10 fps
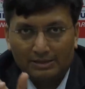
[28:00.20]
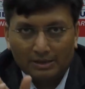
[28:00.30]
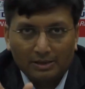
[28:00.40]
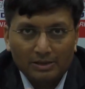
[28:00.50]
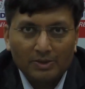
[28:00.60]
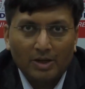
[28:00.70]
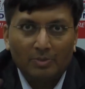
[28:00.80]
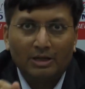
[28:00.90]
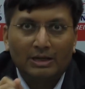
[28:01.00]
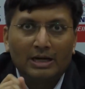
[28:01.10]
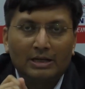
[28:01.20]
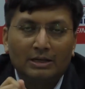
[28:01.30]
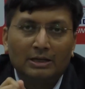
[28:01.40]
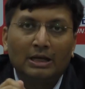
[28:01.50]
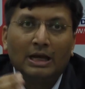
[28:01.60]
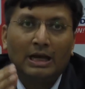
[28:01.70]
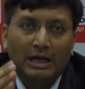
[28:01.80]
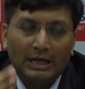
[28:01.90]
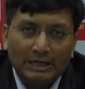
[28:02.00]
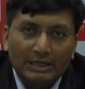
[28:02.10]
the aggressive hybrid category.
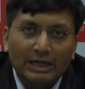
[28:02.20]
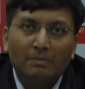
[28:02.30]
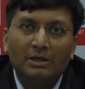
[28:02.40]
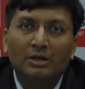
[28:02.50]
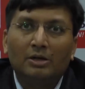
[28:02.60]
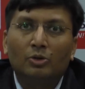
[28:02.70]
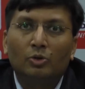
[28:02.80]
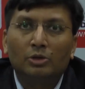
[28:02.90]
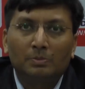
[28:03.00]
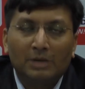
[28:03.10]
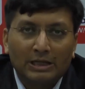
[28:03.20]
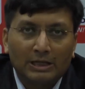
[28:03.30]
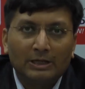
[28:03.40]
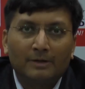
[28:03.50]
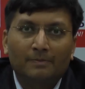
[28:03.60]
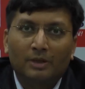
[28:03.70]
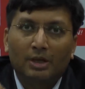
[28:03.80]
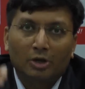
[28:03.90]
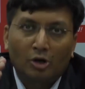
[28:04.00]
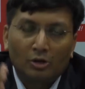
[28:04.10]
India being a growth market,
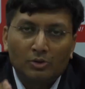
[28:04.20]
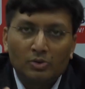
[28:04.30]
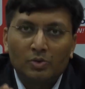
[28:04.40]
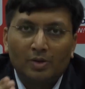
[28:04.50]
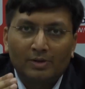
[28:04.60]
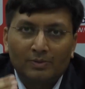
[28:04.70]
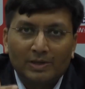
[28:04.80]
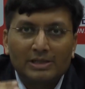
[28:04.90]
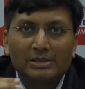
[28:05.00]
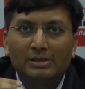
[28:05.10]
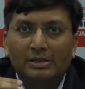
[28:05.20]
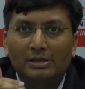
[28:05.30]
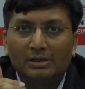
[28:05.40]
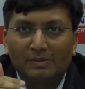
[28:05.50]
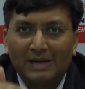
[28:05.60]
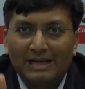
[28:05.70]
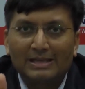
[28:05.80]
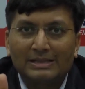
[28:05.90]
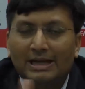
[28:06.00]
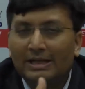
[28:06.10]
all those who have invested in the
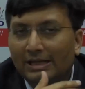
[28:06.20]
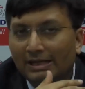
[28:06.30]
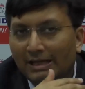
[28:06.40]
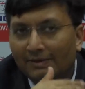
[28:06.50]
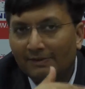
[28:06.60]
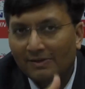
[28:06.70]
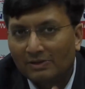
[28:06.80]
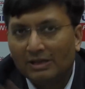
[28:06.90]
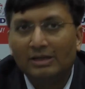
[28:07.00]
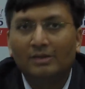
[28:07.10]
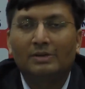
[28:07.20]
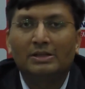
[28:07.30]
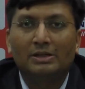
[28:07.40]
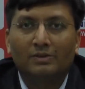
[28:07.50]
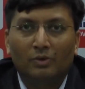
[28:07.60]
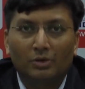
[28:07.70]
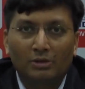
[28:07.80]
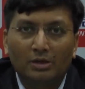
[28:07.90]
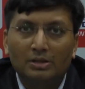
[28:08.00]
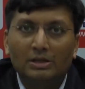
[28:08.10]
balance category and have stayed invested for
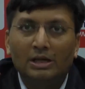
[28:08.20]
years